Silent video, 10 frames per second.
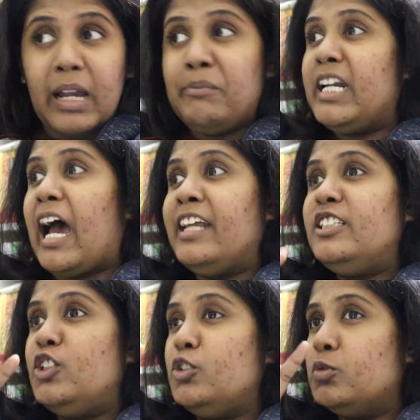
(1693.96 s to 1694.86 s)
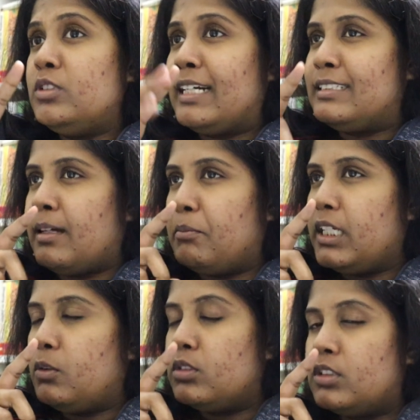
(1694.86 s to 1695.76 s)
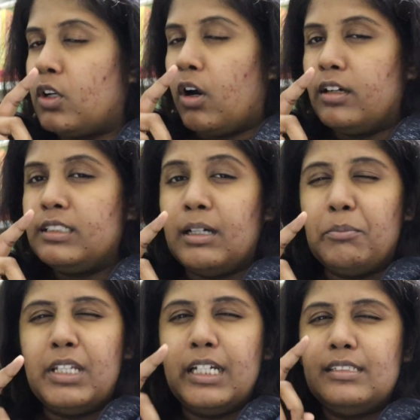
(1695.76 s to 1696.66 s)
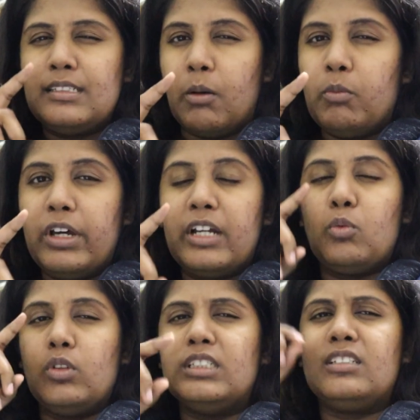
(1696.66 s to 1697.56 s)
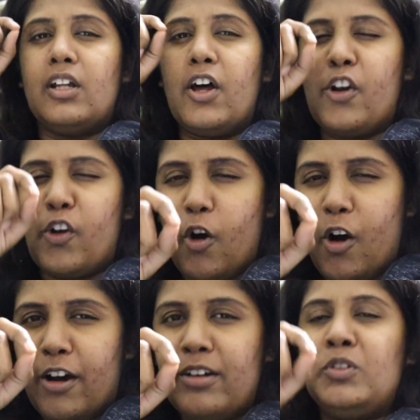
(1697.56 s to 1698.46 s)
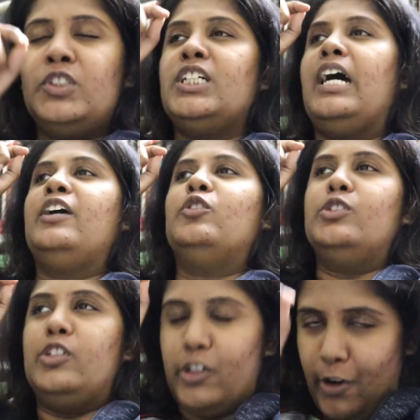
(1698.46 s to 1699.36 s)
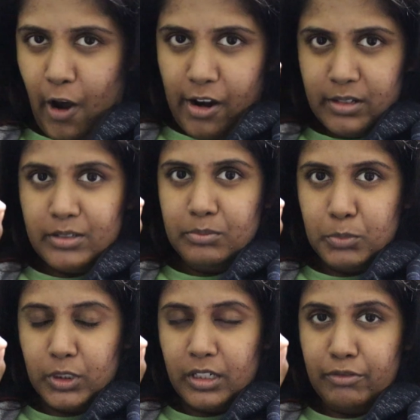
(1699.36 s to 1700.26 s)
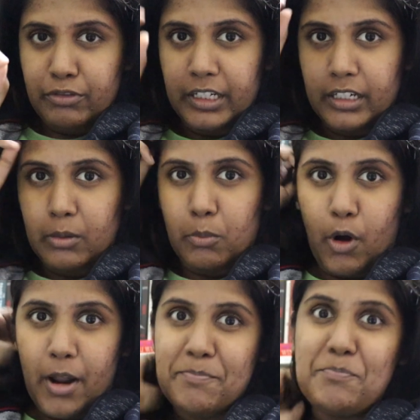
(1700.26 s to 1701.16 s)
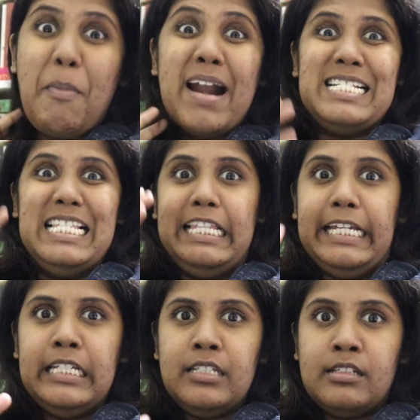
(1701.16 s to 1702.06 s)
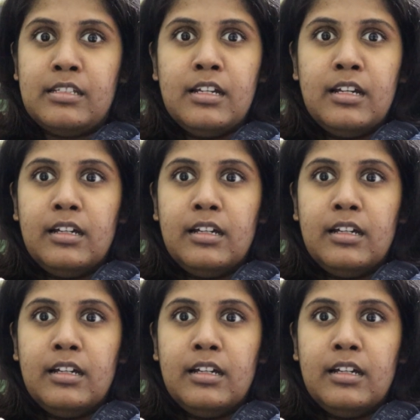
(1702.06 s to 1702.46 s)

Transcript: I mean, I knew that something was wrong. Something somewhere was wrong, which I could not put a finger upon. But this?